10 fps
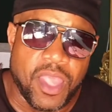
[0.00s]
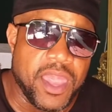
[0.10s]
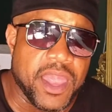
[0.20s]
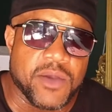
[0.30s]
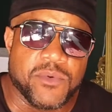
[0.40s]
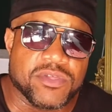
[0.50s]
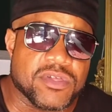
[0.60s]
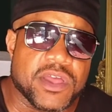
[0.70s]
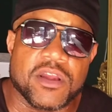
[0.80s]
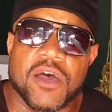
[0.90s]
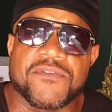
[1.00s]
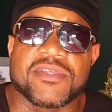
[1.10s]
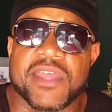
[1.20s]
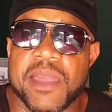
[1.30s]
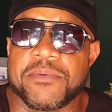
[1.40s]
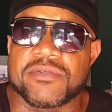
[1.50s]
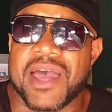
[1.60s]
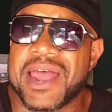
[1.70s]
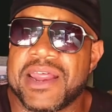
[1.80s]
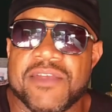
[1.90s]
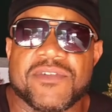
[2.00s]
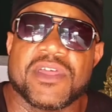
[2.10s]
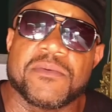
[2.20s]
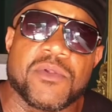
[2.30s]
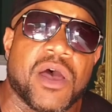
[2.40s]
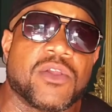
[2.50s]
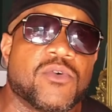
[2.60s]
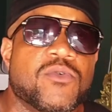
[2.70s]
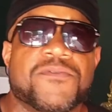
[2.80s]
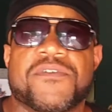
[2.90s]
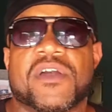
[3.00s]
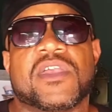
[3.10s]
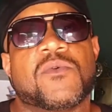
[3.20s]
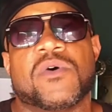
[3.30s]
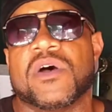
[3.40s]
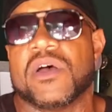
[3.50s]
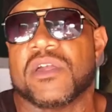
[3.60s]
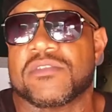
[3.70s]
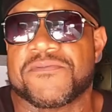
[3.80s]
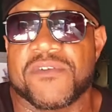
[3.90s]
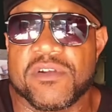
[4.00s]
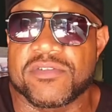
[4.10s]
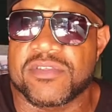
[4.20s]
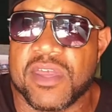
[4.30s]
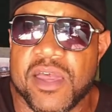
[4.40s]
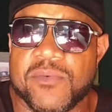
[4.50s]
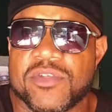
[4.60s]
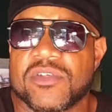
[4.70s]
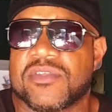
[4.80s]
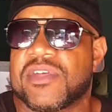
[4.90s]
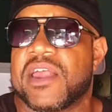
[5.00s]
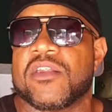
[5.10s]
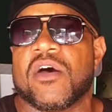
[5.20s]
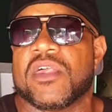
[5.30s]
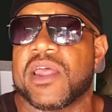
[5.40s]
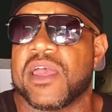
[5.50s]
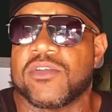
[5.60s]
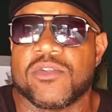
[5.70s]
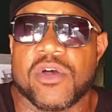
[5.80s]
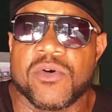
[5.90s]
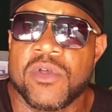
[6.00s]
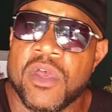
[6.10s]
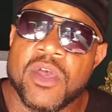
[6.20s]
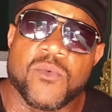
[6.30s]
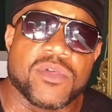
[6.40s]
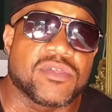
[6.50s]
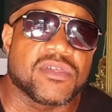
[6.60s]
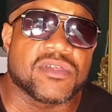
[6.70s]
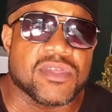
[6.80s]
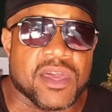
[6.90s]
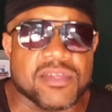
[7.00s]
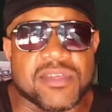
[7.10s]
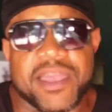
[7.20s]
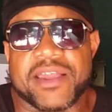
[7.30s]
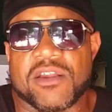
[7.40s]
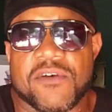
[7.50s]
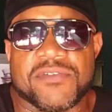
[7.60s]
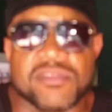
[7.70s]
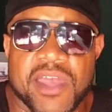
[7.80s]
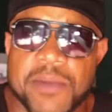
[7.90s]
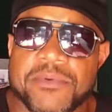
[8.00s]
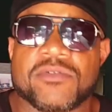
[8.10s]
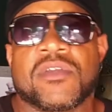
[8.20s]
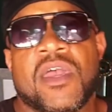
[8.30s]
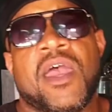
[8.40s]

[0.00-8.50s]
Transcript: And we just hit it off as neighbors. I didn't even let him know I knew who the fuck he was the first time. We chit-chat and all of that, you know. We just, like I said, hit it off as neighbors.